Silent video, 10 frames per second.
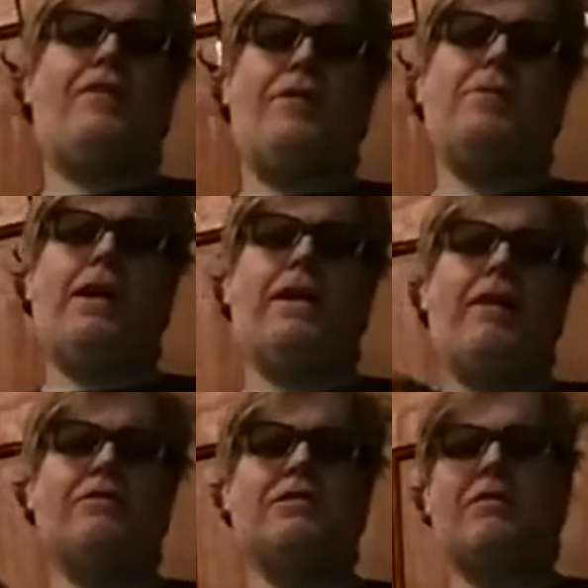off the bed. That
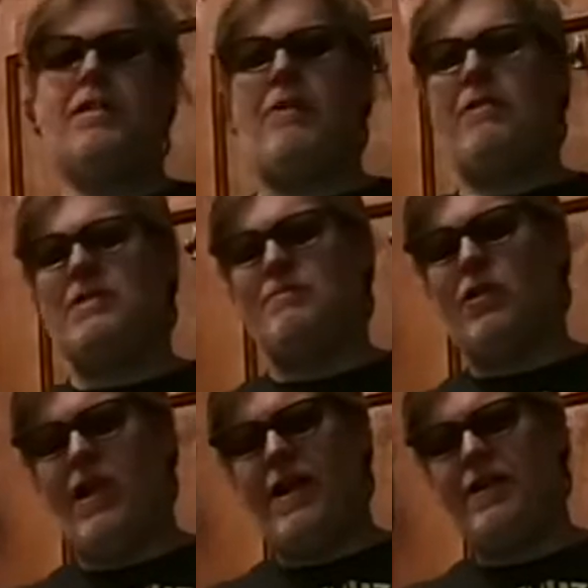was that wasn't
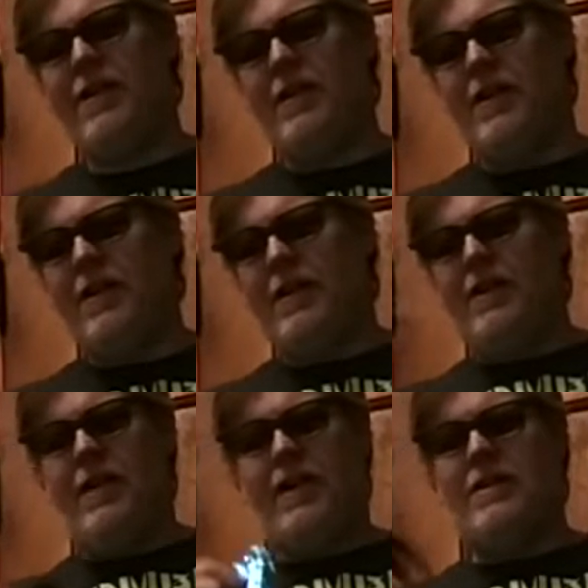planned.
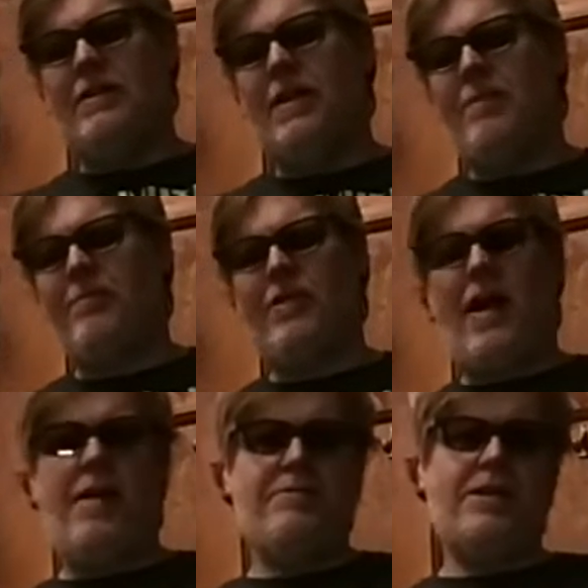You know, I'm li
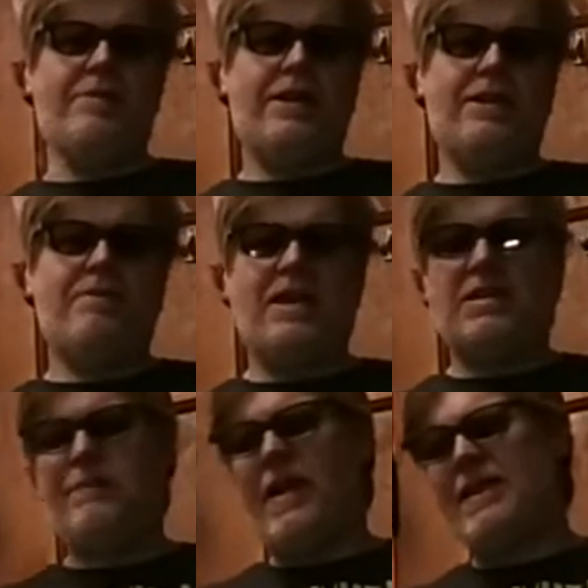I'm limited in my
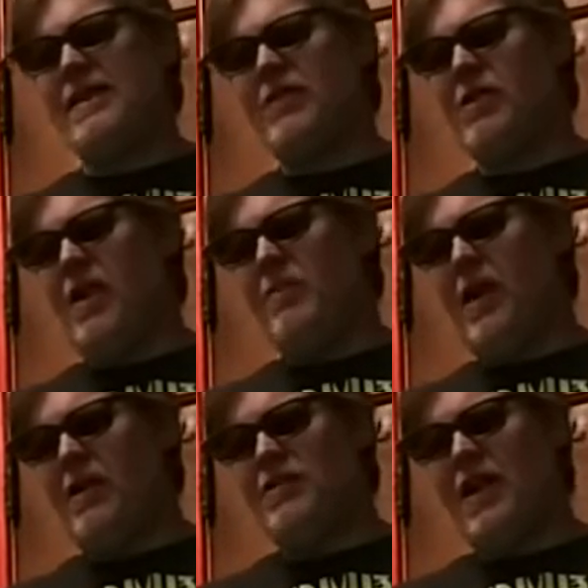space here. I
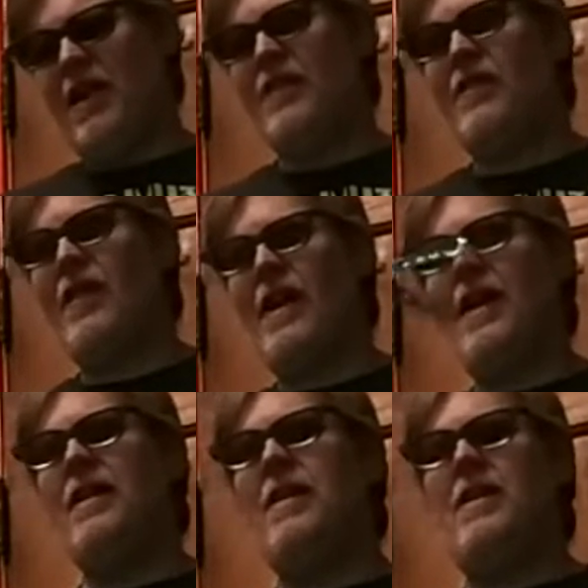apologize for that.